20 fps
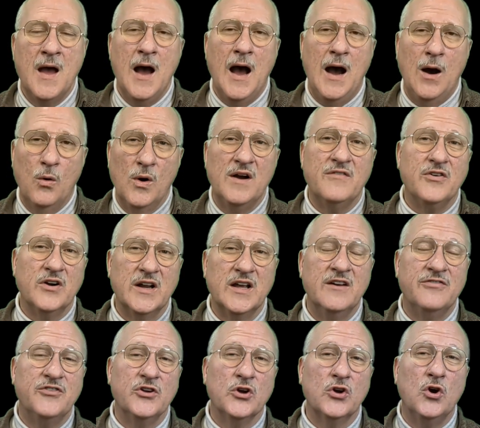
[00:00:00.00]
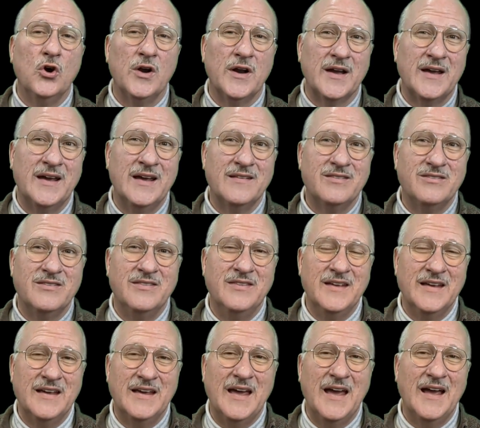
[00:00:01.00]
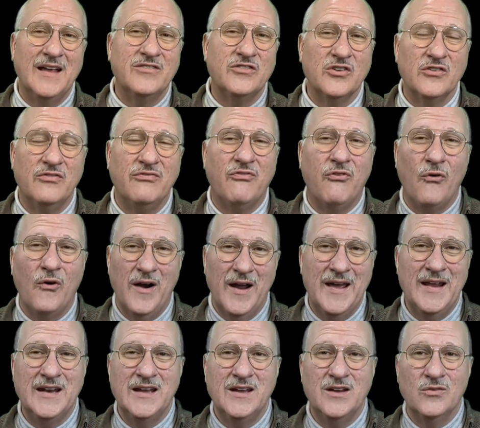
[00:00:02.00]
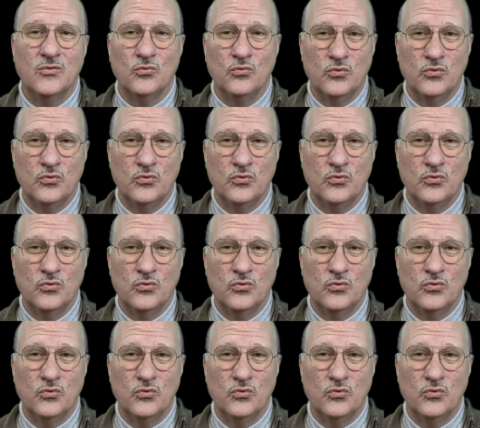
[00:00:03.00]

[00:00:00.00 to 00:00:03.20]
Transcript: However, if you're going to get the cancel for any